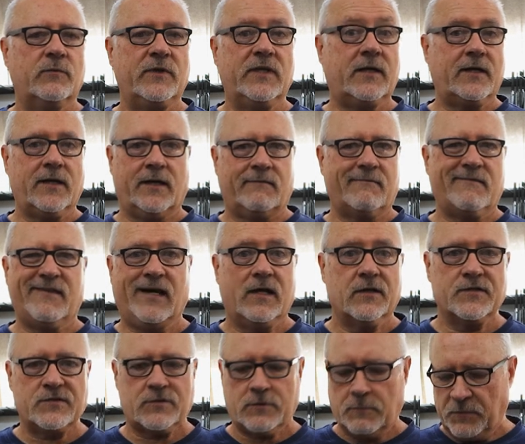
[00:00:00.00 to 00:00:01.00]
We cut
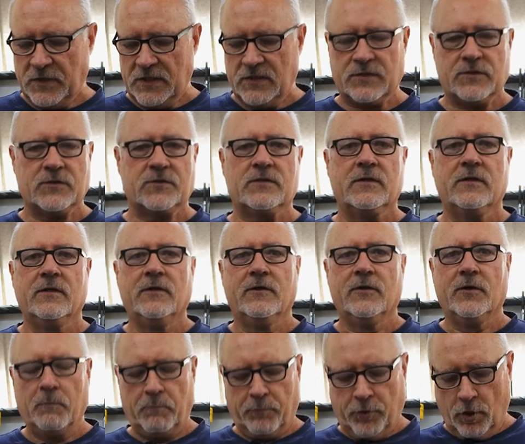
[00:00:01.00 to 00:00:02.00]
thousands of pieces
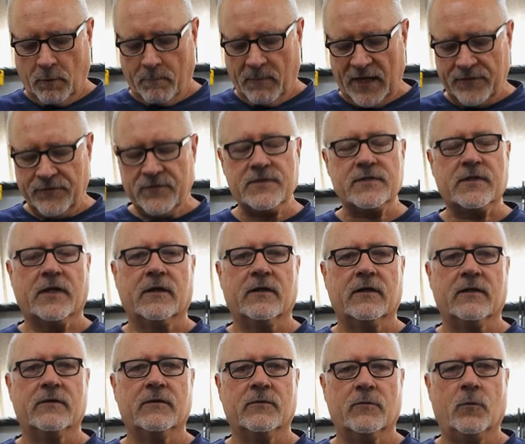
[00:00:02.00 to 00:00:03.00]
per month,
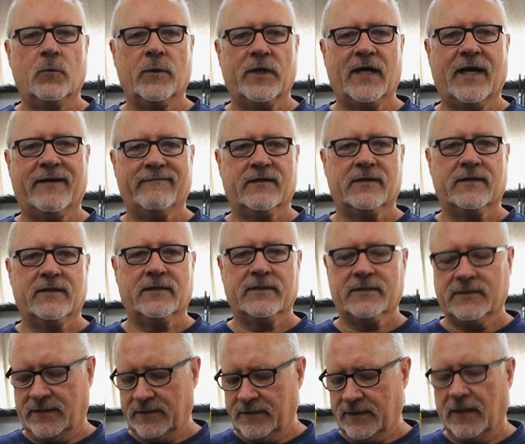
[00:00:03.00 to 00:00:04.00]
so we have
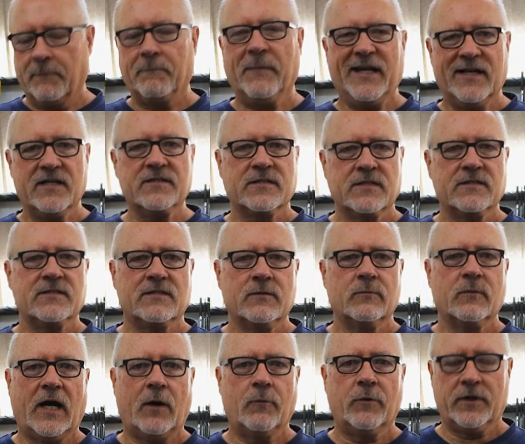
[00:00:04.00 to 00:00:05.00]
a better
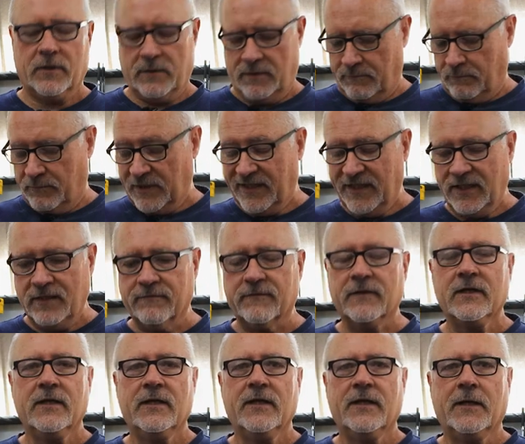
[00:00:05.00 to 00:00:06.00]
system, I would believe.
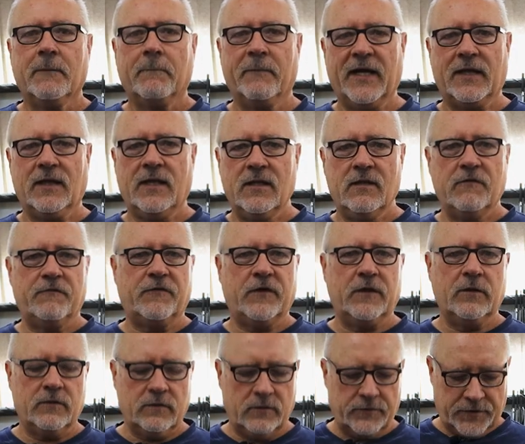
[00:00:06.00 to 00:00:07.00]
But in the
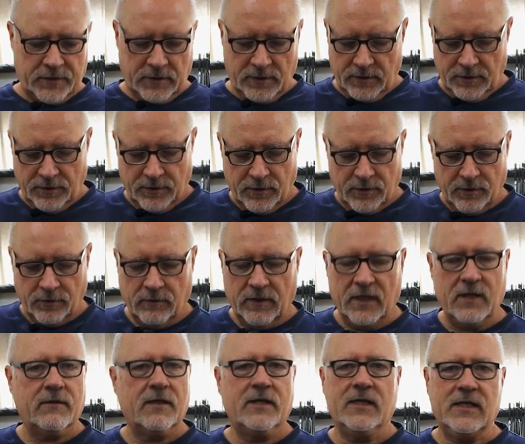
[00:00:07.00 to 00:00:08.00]
field, you
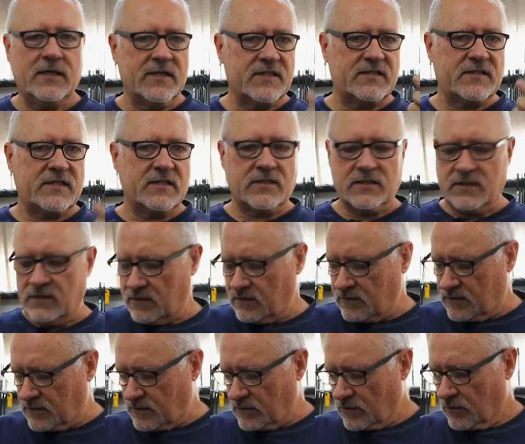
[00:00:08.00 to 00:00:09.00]
either need
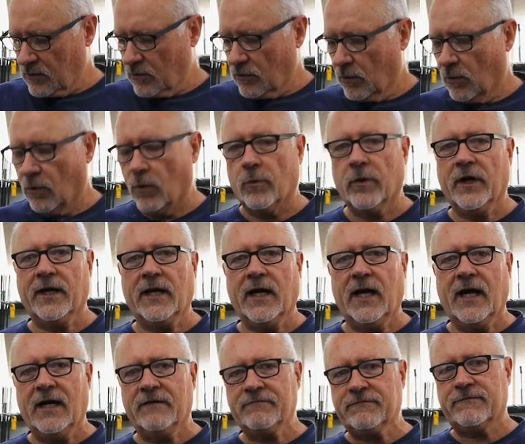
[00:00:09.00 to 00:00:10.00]
scissors or a
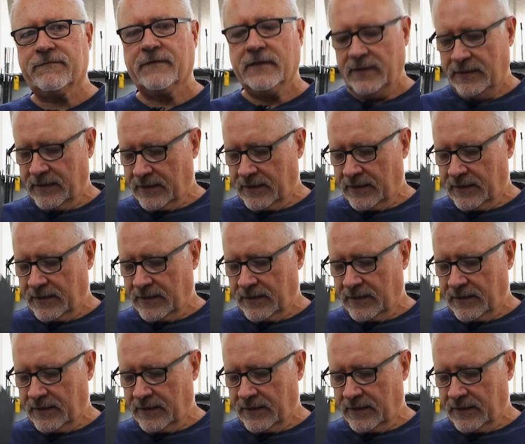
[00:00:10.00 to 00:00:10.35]
knife.